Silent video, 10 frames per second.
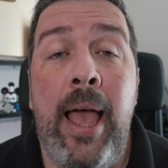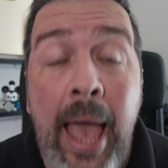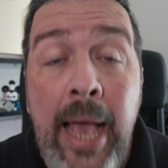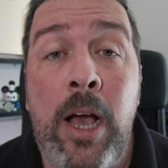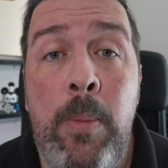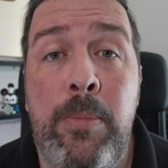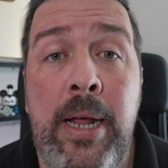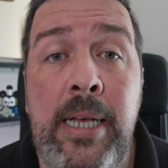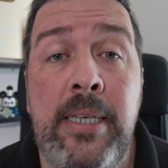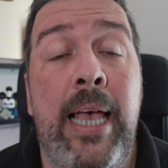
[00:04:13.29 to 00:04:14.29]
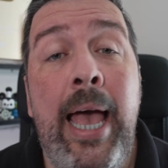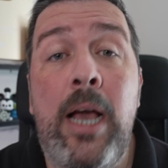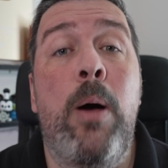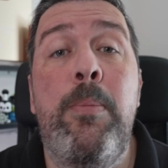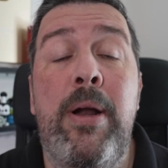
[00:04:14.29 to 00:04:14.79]
Aircon brakes.
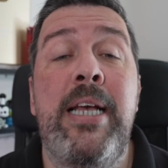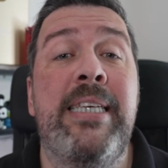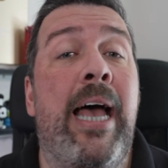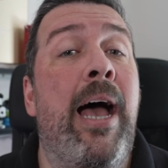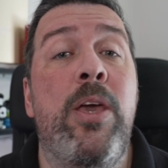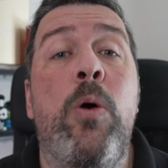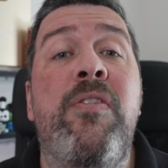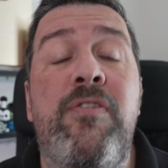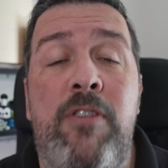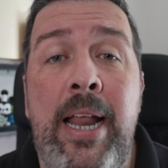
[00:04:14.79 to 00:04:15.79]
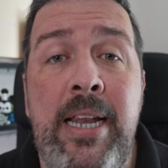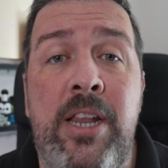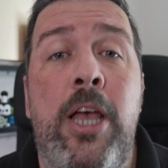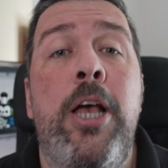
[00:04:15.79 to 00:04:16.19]
Aircon brakes are your friend.